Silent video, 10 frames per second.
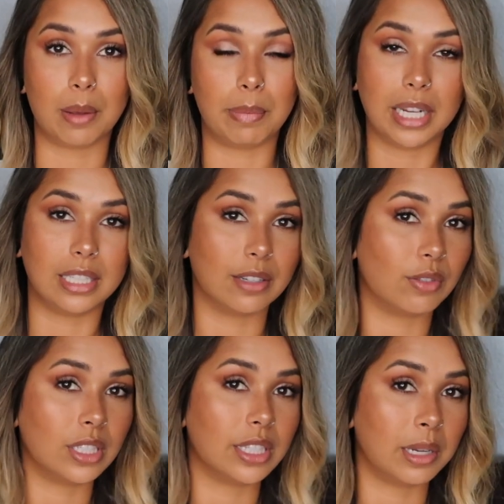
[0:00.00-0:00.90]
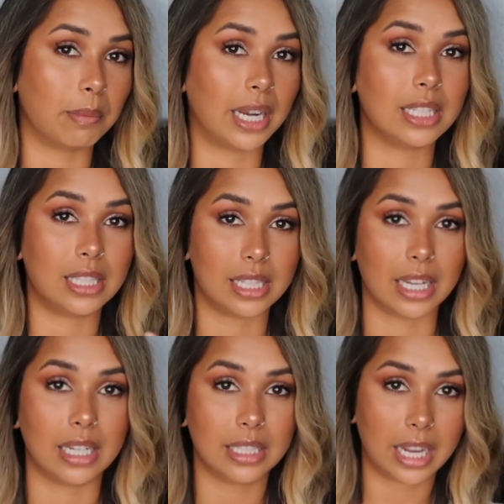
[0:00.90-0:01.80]
a big difference in my
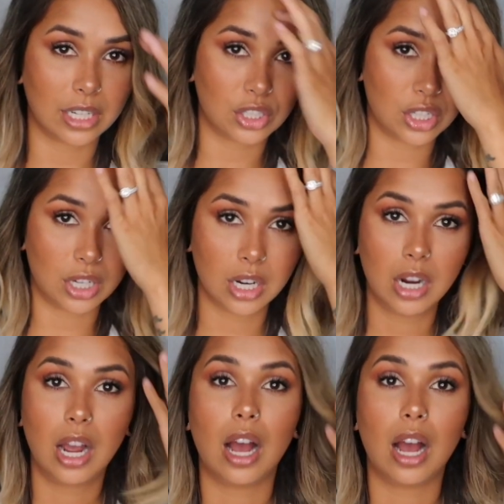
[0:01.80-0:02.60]
skin texture.